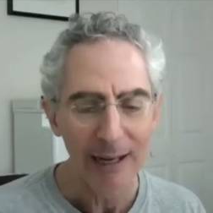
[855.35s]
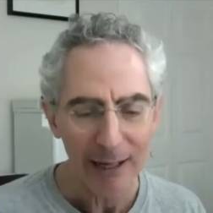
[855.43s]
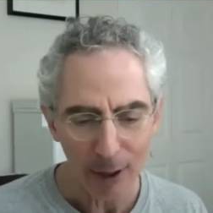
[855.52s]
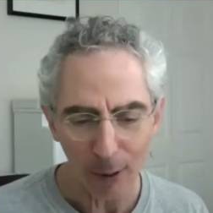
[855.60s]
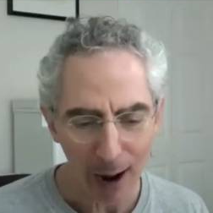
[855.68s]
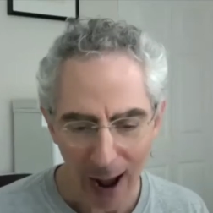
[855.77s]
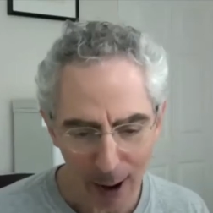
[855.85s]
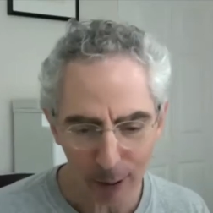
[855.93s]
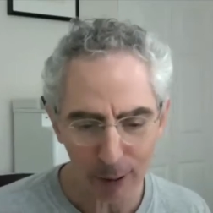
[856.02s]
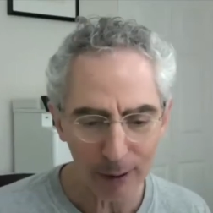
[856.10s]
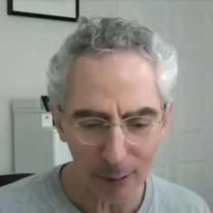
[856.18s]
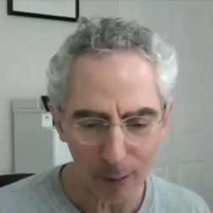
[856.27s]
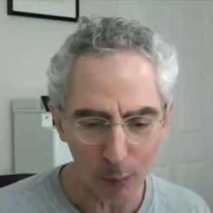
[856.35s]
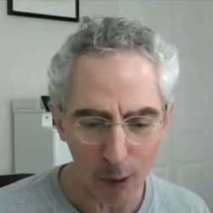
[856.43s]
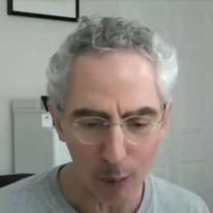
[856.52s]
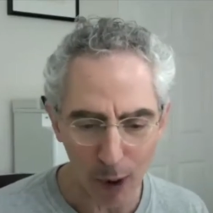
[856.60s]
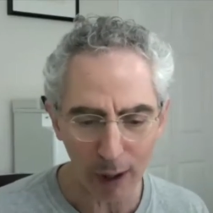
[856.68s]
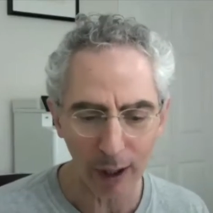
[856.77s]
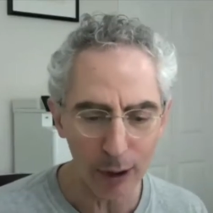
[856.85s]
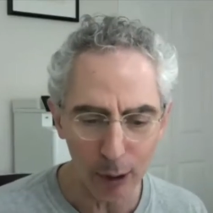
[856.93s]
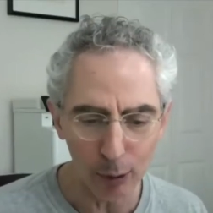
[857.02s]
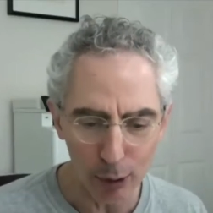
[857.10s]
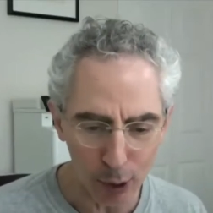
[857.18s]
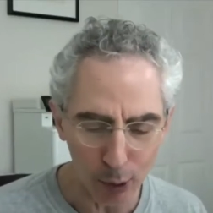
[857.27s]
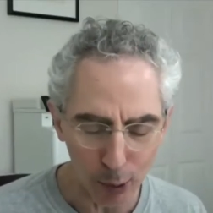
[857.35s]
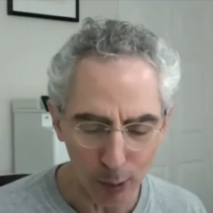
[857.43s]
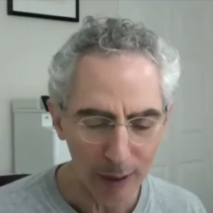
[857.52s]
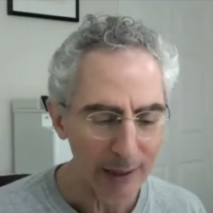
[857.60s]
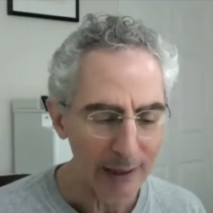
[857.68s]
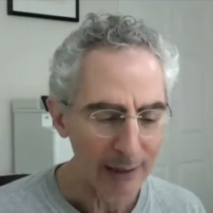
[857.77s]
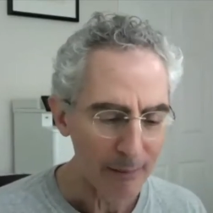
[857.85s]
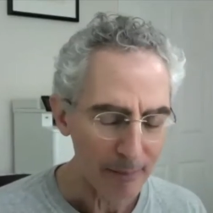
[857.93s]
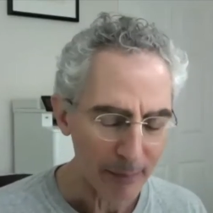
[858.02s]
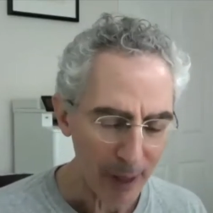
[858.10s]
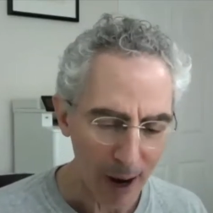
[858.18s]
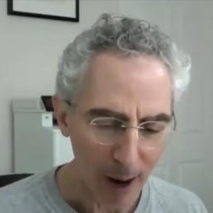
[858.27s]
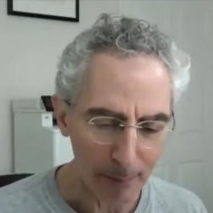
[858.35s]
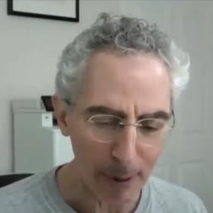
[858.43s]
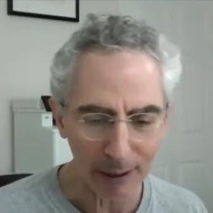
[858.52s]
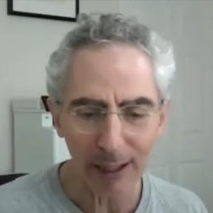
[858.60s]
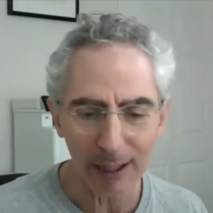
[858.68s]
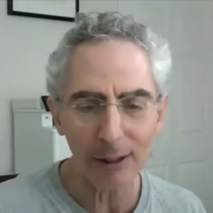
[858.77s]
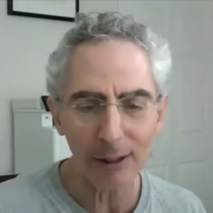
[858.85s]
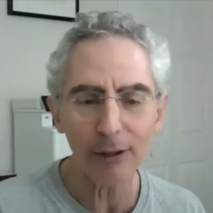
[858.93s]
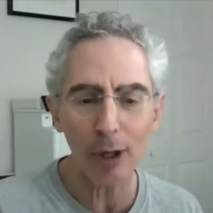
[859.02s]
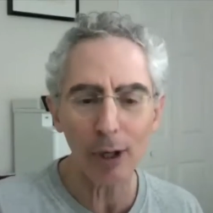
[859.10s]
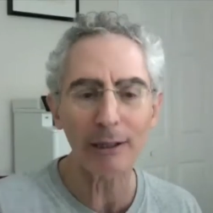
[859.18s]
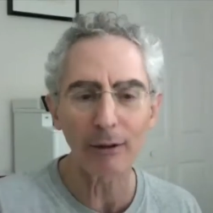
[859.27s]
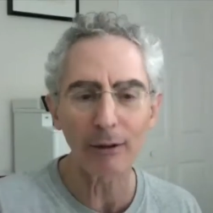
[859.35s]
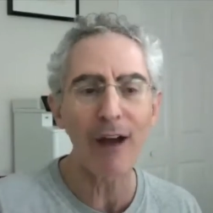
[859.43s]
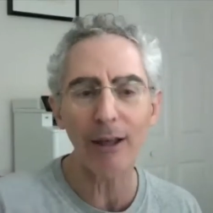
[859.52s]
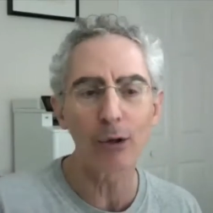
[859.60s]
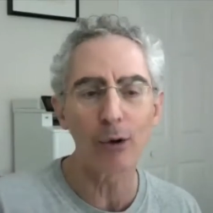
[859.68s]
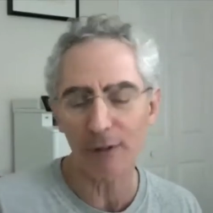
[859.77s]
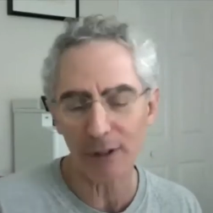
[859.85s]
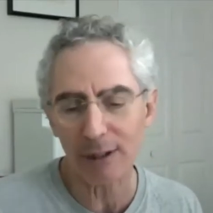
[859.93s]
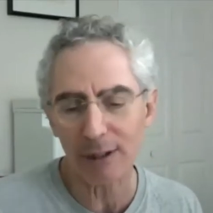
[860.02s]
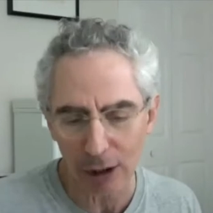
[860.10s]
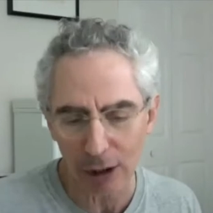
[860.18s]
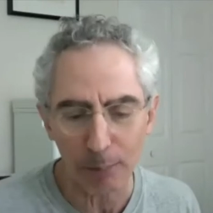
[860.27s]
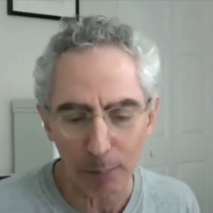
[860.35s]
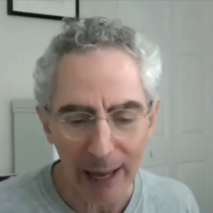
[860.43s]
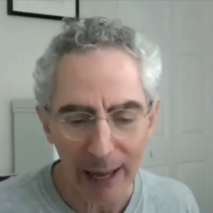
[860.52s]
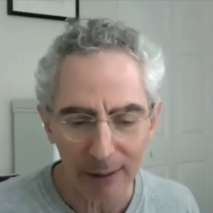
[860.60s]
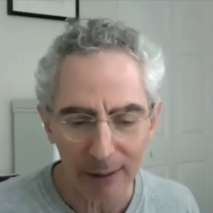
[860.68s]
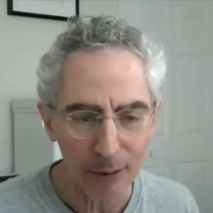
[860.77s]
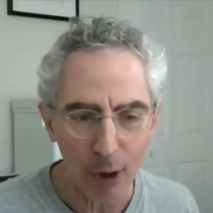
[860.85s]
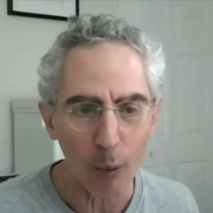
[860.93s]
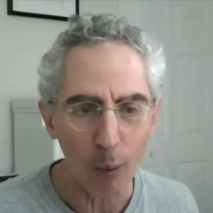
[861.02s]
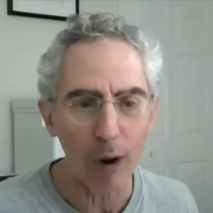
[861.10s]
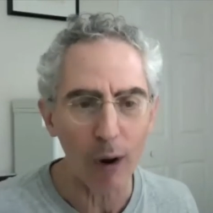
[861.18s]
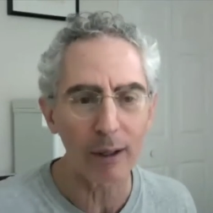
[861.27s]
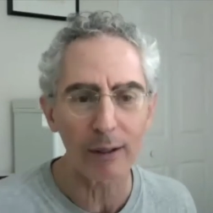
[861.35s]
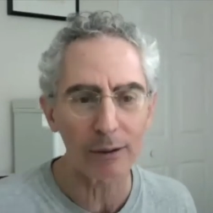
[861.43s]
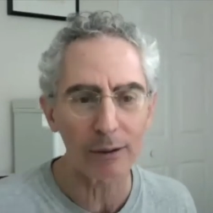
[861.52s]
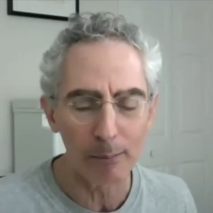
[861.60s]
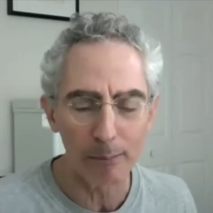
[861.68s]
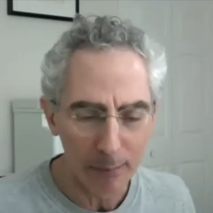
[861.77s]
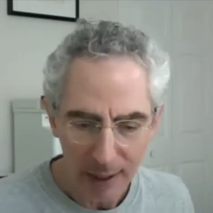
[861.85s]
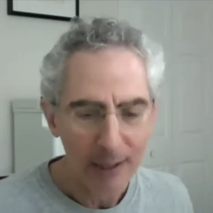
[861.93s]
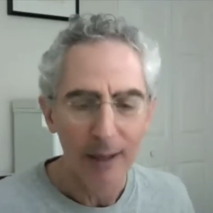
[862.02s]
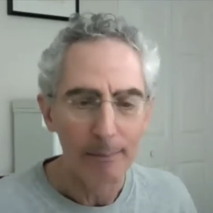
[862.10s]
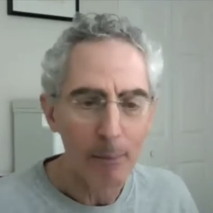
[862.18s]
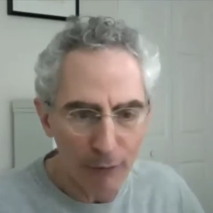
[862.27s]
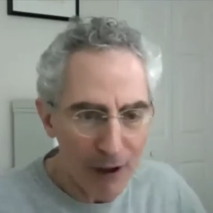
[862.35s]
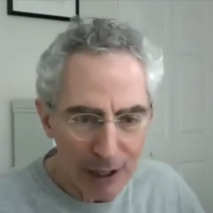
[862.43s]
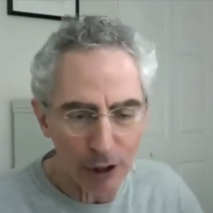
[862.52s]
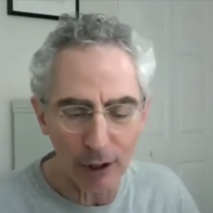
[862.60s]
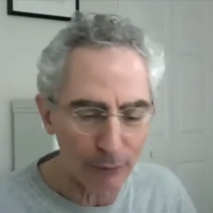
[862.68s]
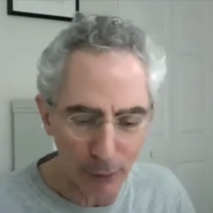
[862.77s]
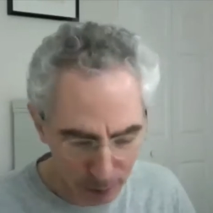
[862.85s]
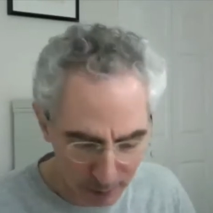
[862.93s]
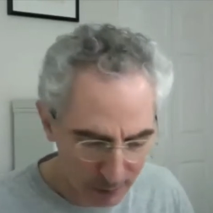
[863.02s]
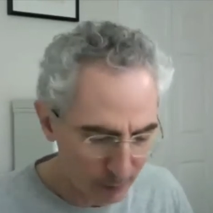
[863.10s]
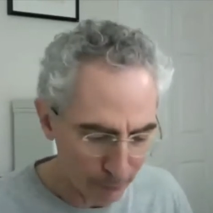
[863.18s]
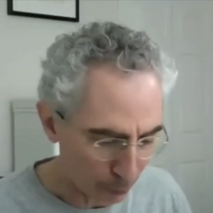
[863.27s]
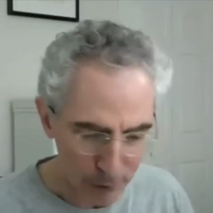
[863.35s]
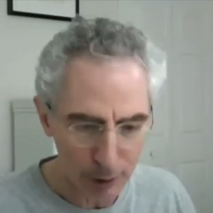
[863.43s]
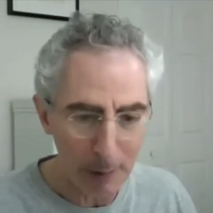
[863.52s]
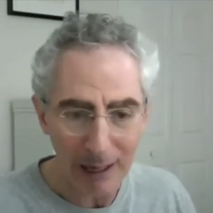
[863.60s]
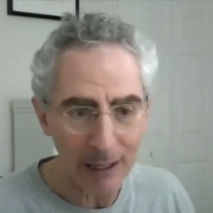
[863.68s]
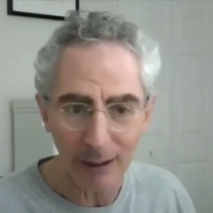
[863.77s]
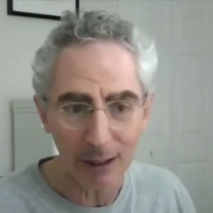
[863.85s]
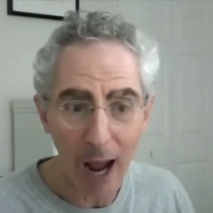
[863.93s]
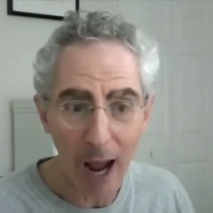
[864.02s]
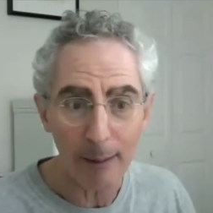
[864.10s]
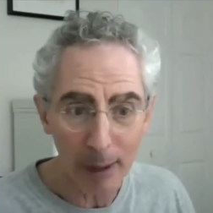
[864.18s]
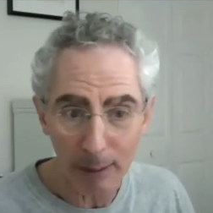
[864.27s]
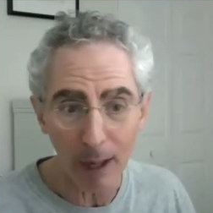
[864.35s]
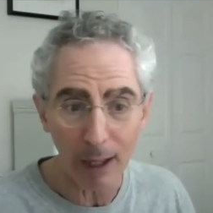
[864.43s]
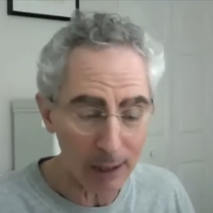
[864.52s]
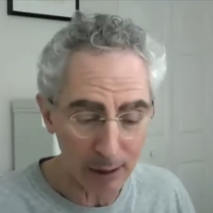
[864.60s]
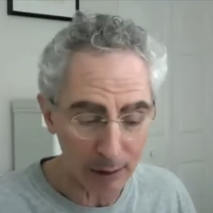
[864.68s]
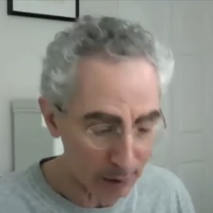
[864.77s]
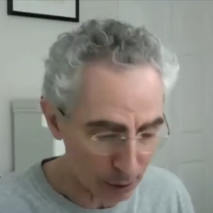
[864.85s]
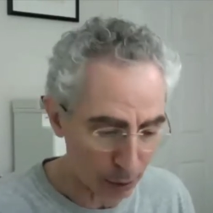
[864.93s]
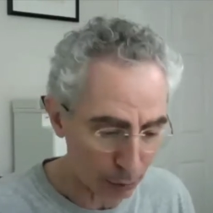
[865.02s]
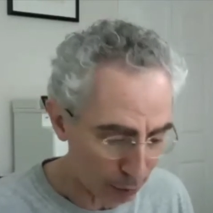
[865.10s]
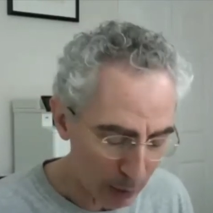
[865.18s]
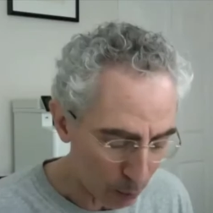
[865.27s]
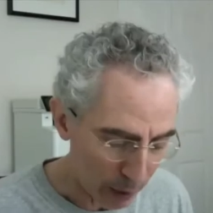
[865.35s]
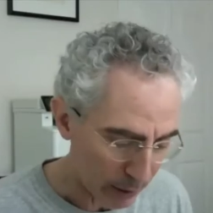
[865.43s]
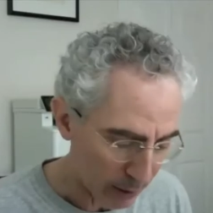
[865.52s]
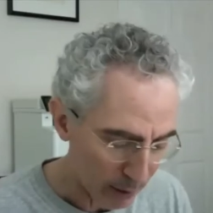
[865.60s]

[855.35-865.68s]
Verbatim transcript: You know, how what what can you do? Uh, but let, let's talk about the value of a succession plan. You know, what uh, some motivation for. for spending the time and money to, to create one.